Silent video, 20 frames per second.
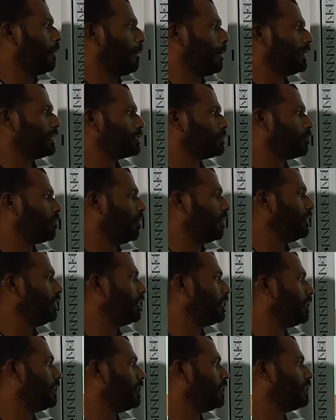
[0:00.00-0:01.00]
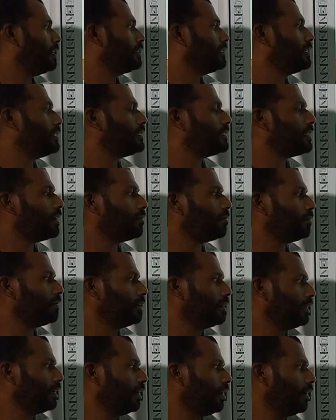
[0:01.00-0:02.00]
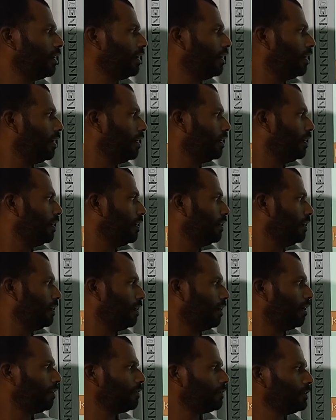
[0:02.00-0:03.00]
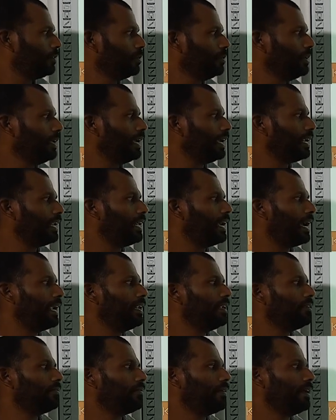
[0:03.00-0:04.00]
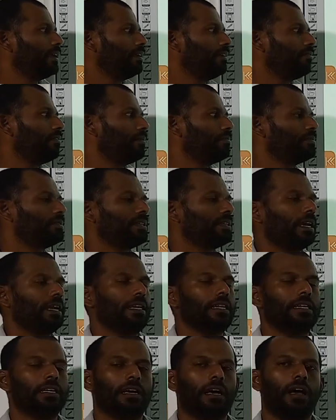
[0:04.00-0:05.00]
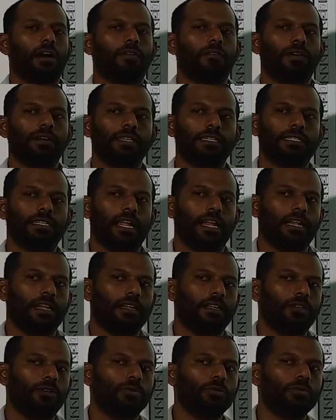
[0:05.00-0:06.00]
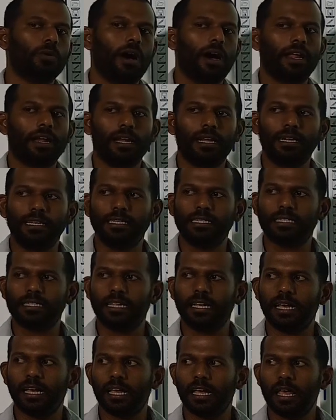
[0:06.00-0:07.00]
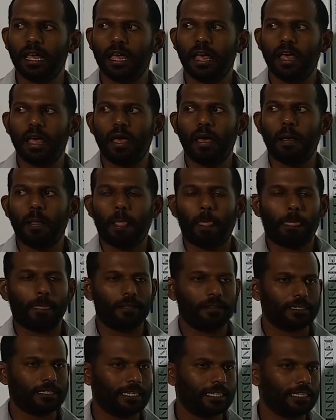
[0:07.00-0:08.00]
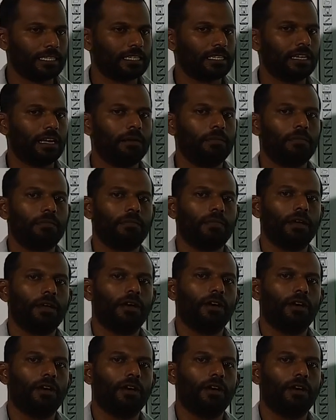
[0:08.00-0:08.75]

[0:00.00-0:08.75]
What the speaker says: Next point, system of uniquely identifying a website. What is that? URL is the system